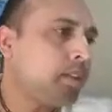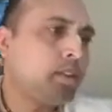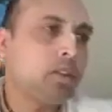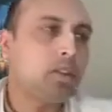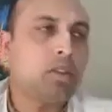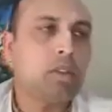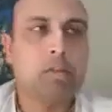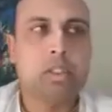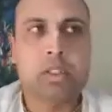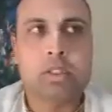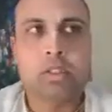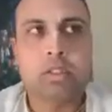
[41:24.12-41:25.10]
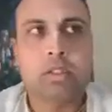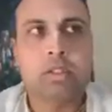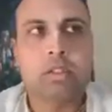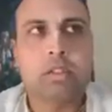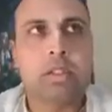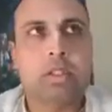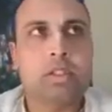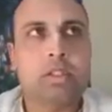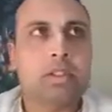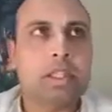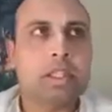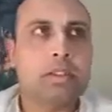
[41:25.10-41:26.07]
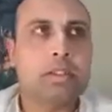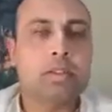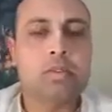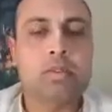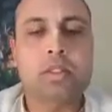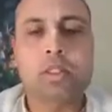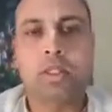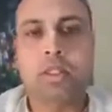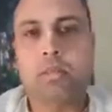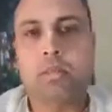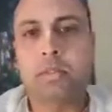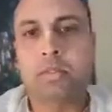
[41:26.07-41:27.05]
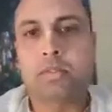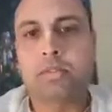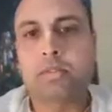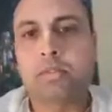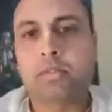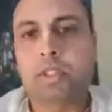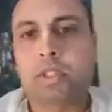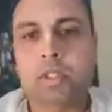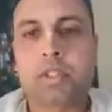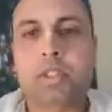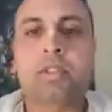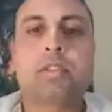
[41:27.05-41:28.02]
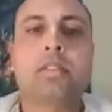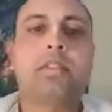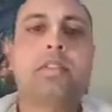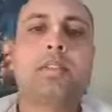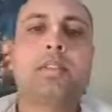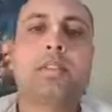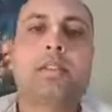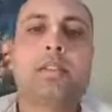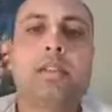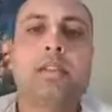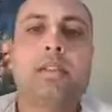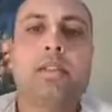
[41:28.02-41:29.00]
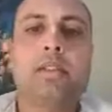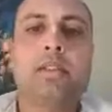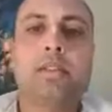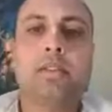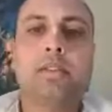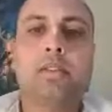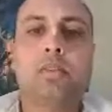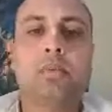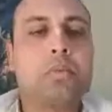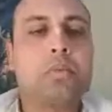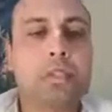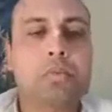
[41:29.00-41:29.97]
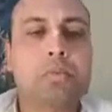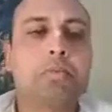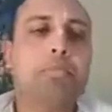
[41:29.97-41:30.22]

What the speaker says: So one must understand that the holy name of Krishna is supreme